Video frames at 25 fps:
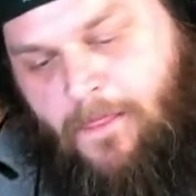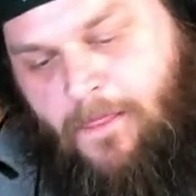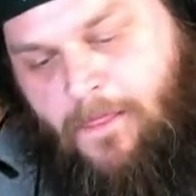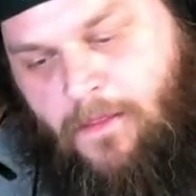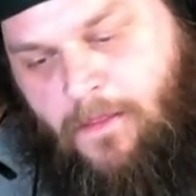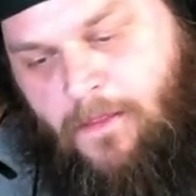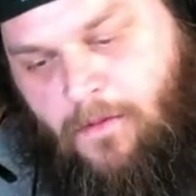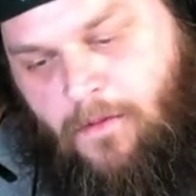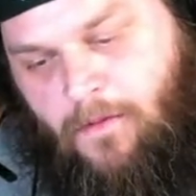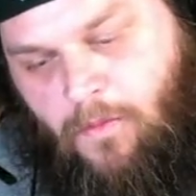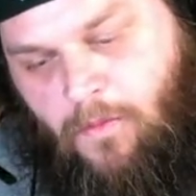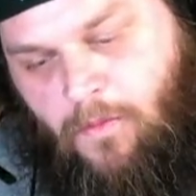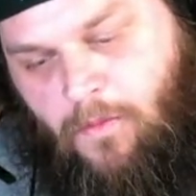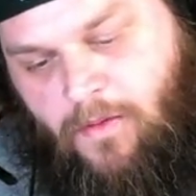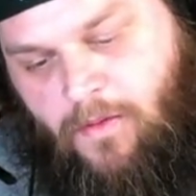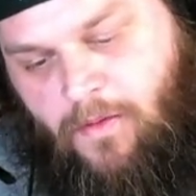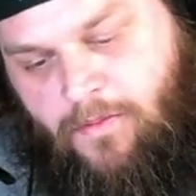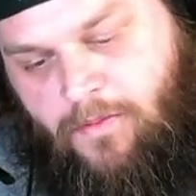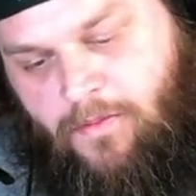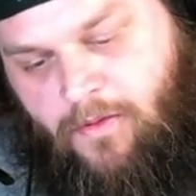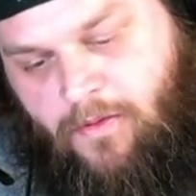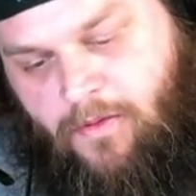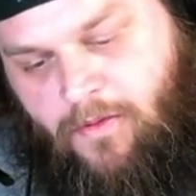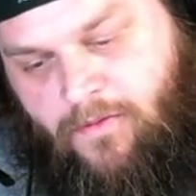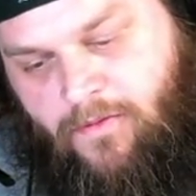
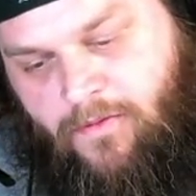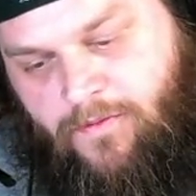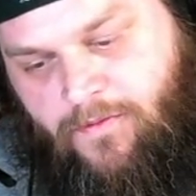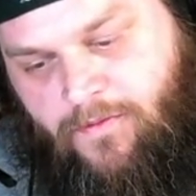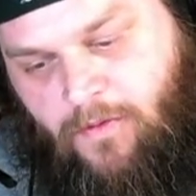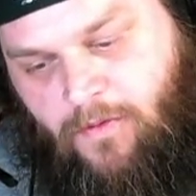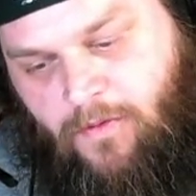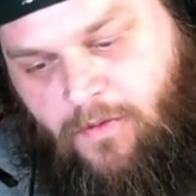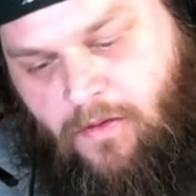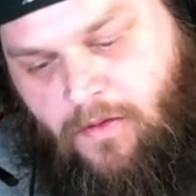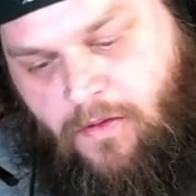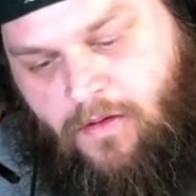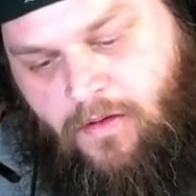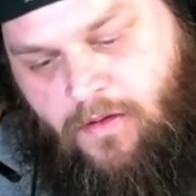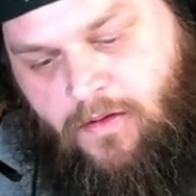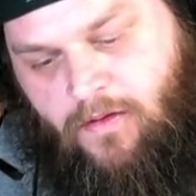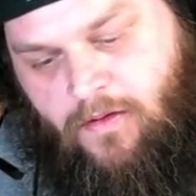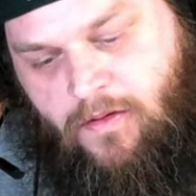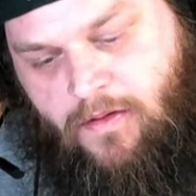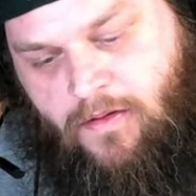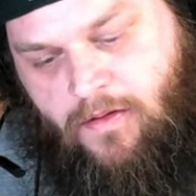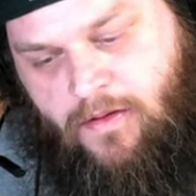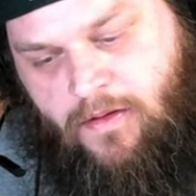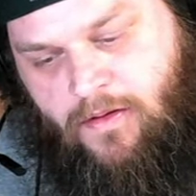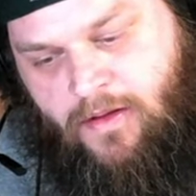1.4
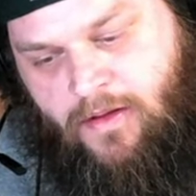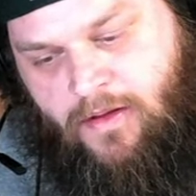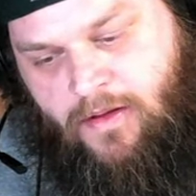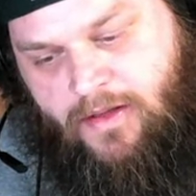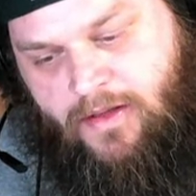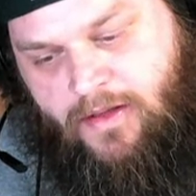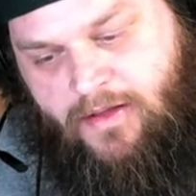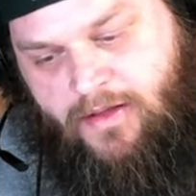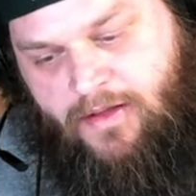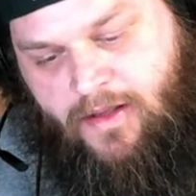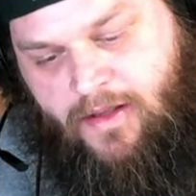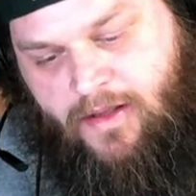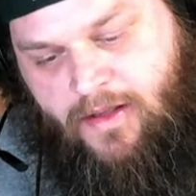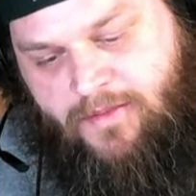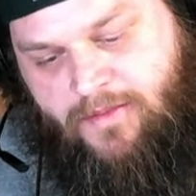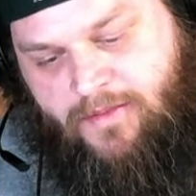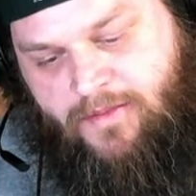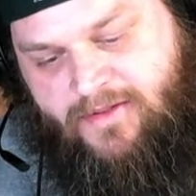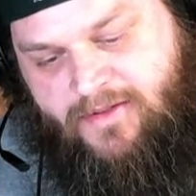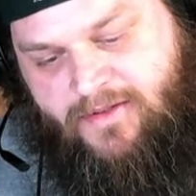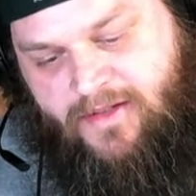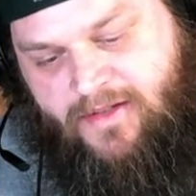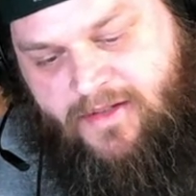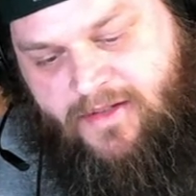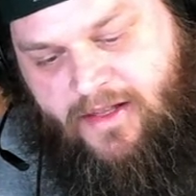times
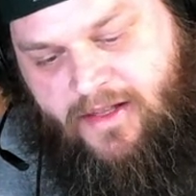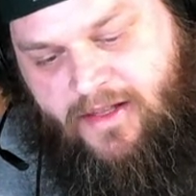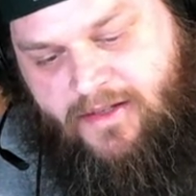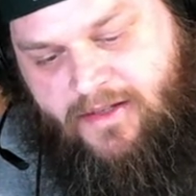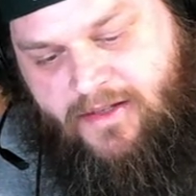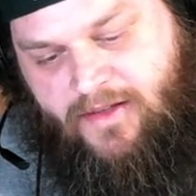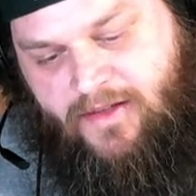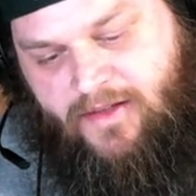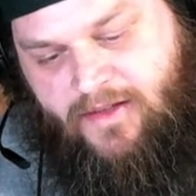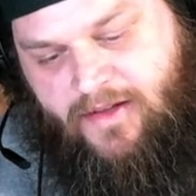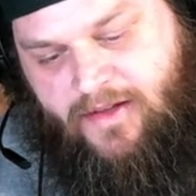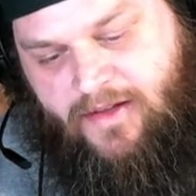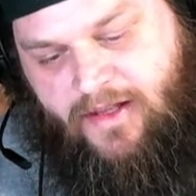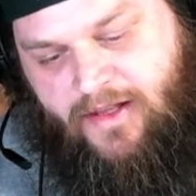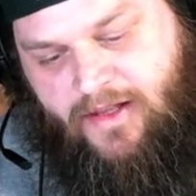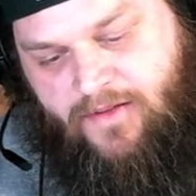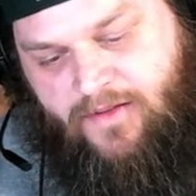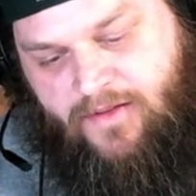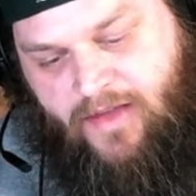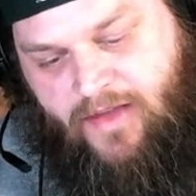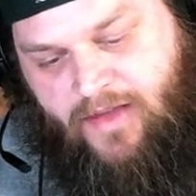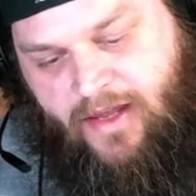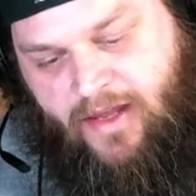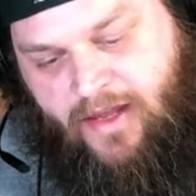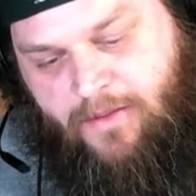10 to the
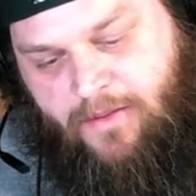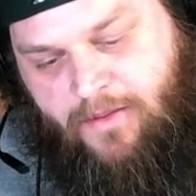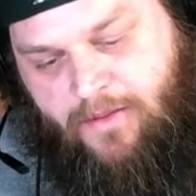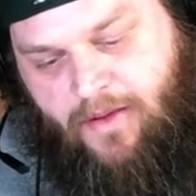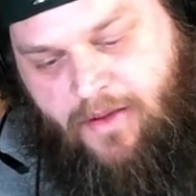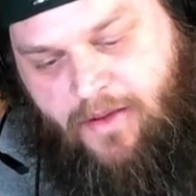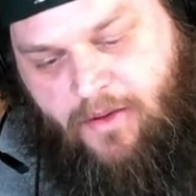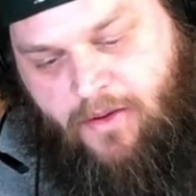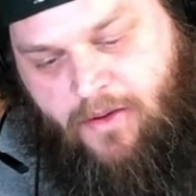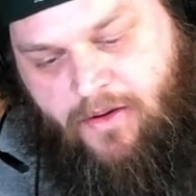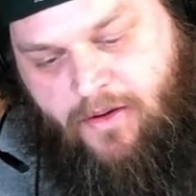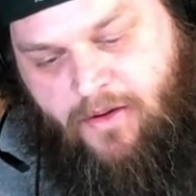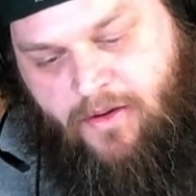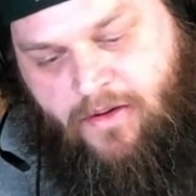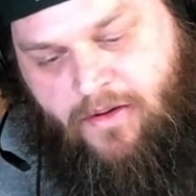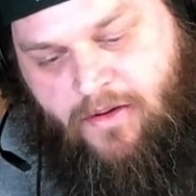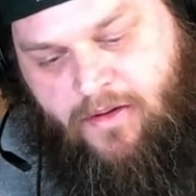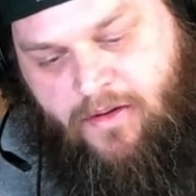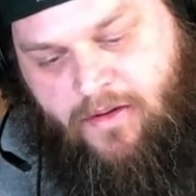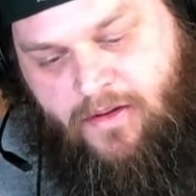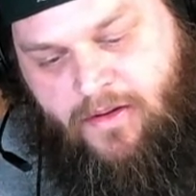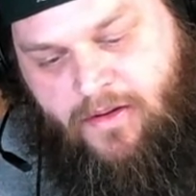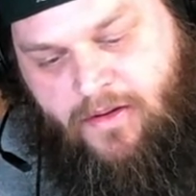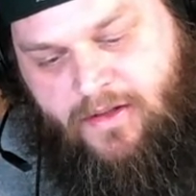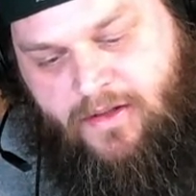-8 power
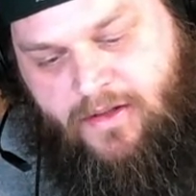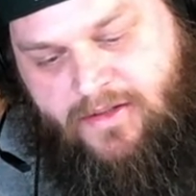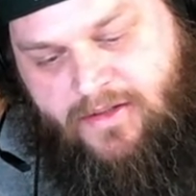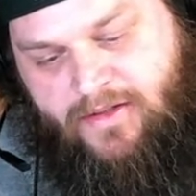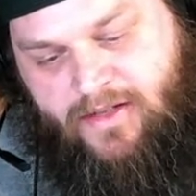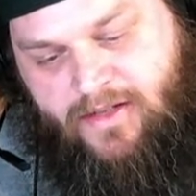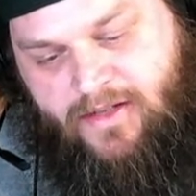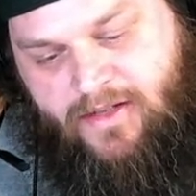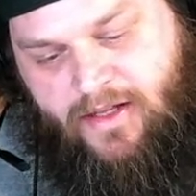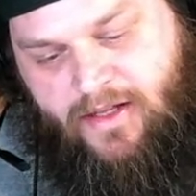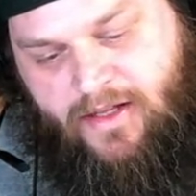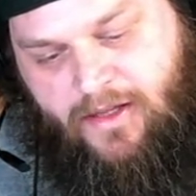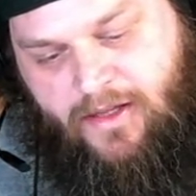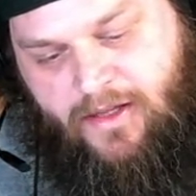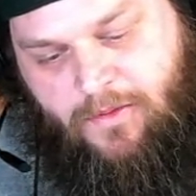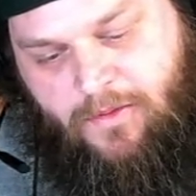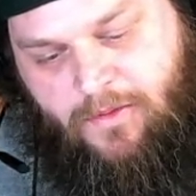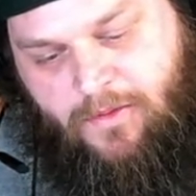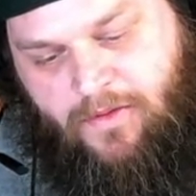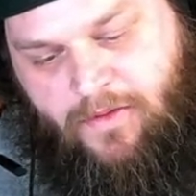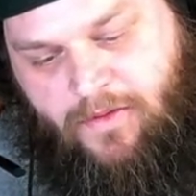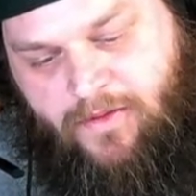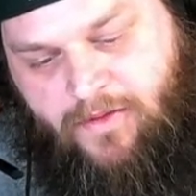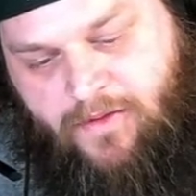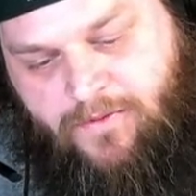is going to equal that
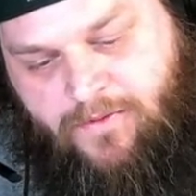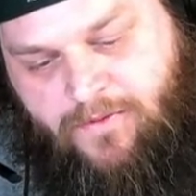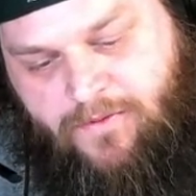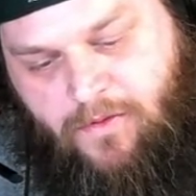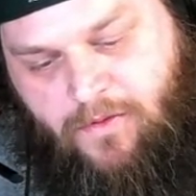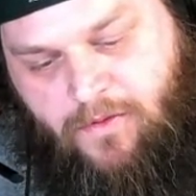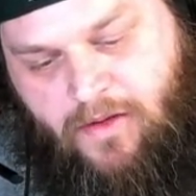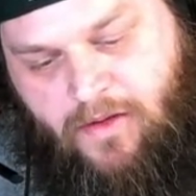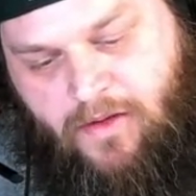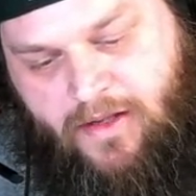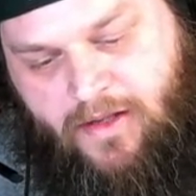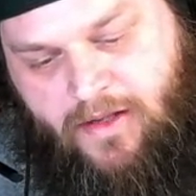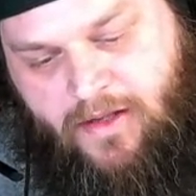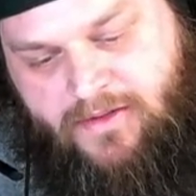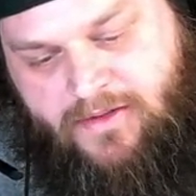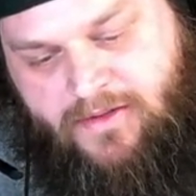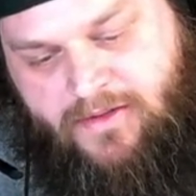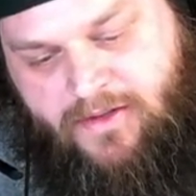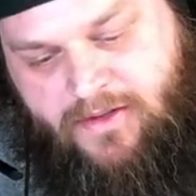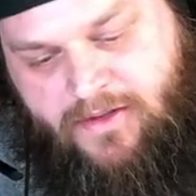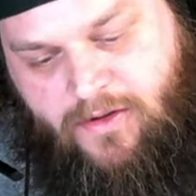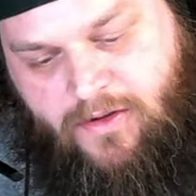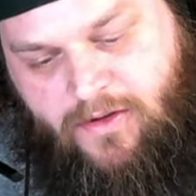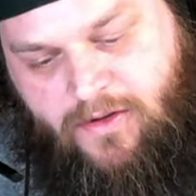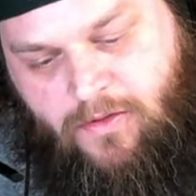4X
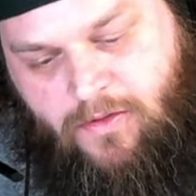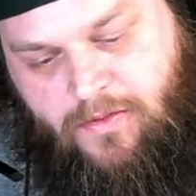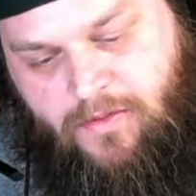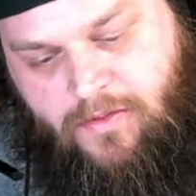cubed.